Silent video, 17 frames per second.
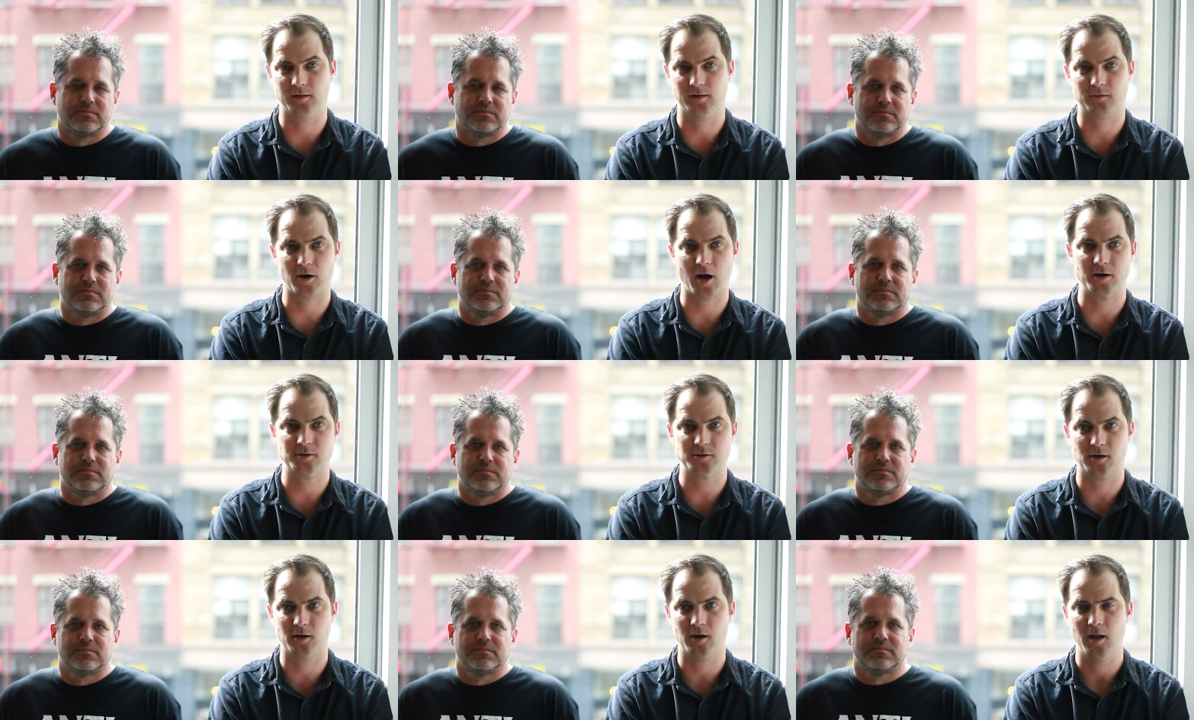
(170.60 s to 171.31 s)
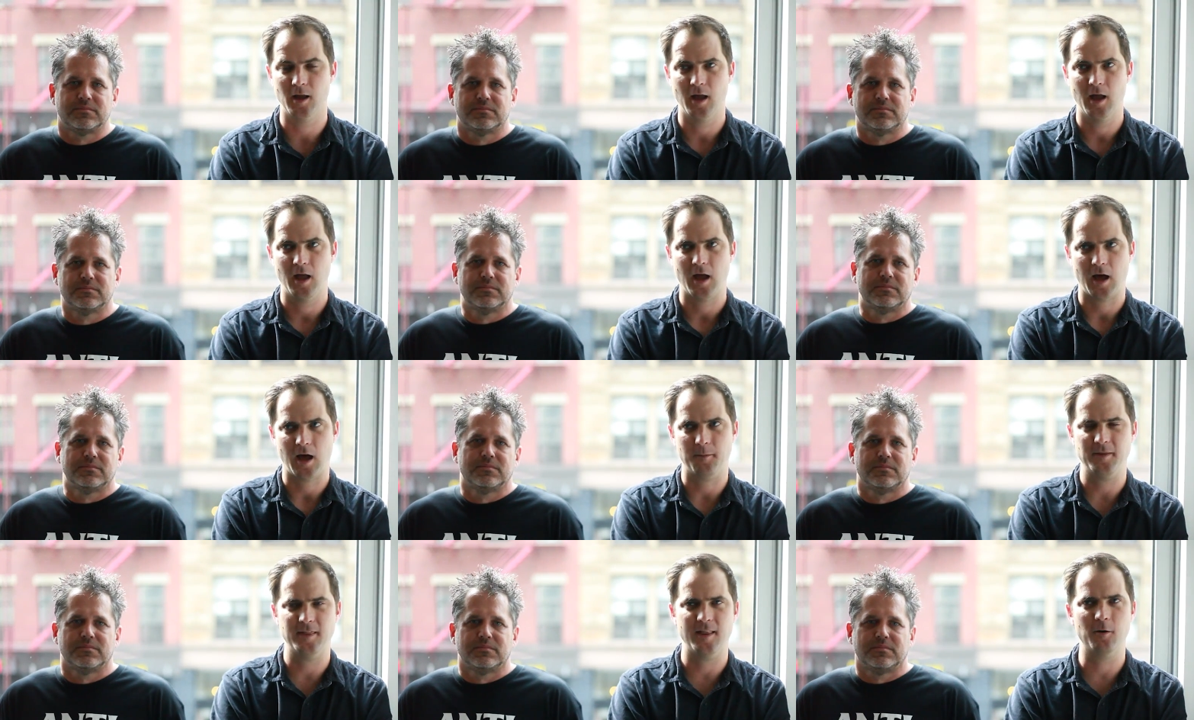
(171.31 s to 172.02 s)
Speaker 1: at Thrasher.
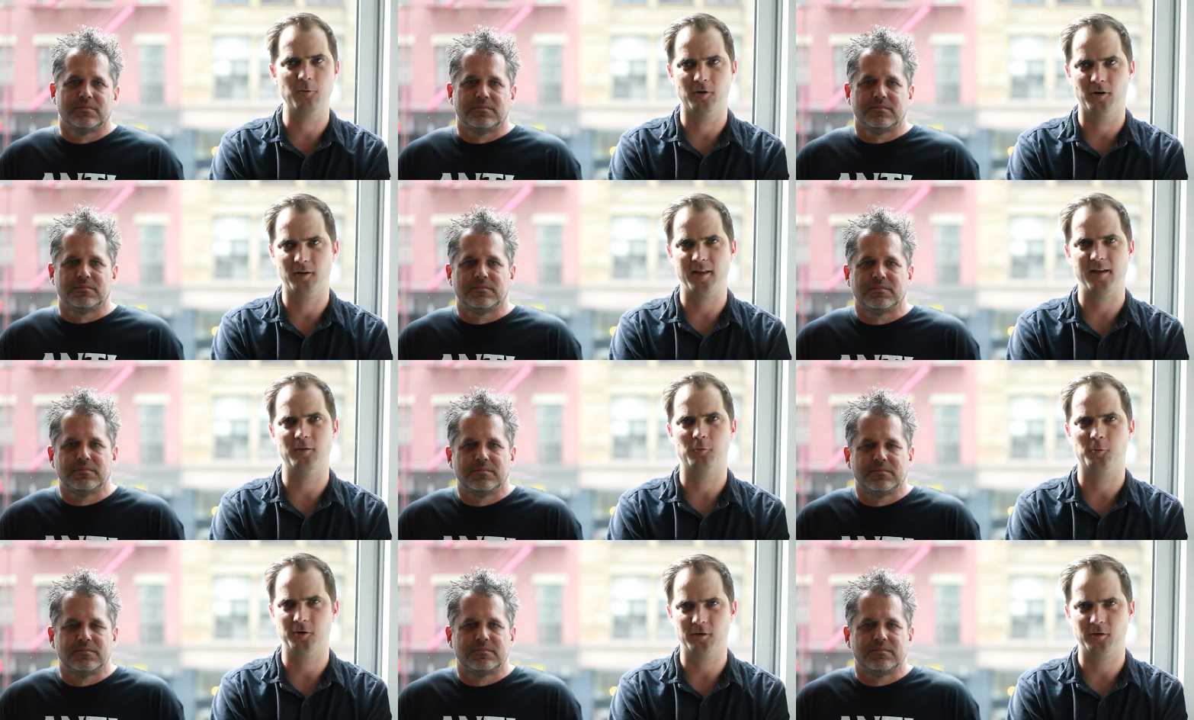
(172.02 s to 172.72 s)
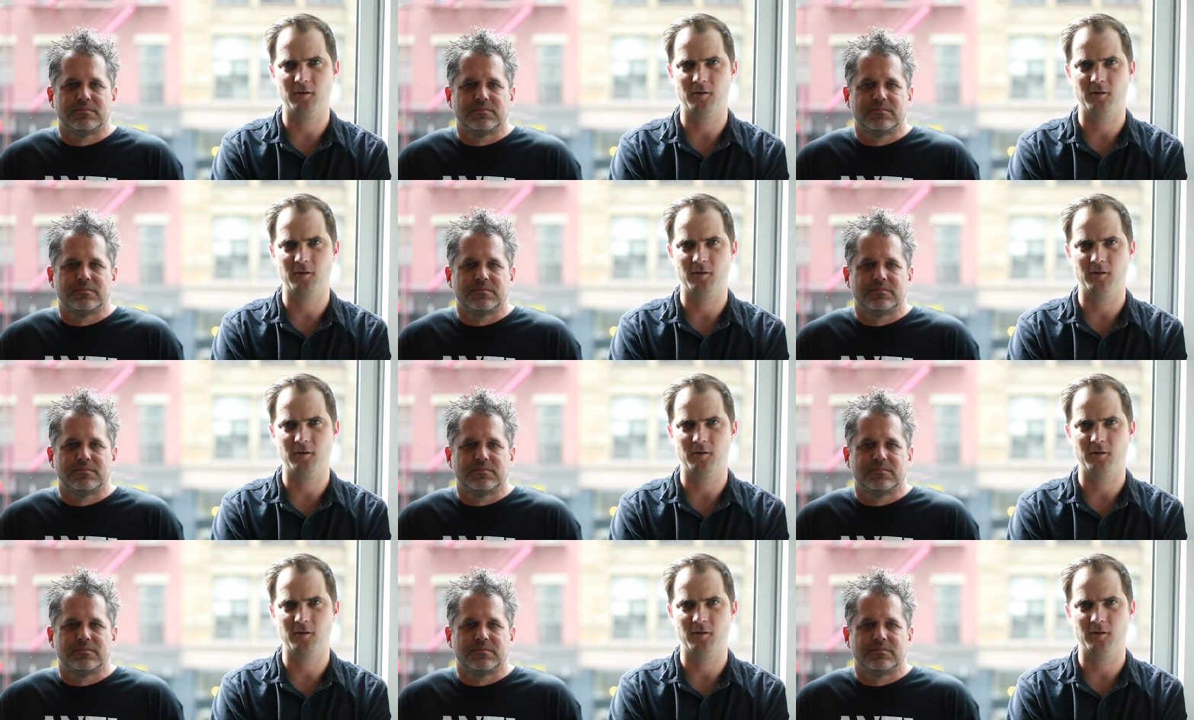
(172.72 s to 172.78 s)
I mean, they were, they were,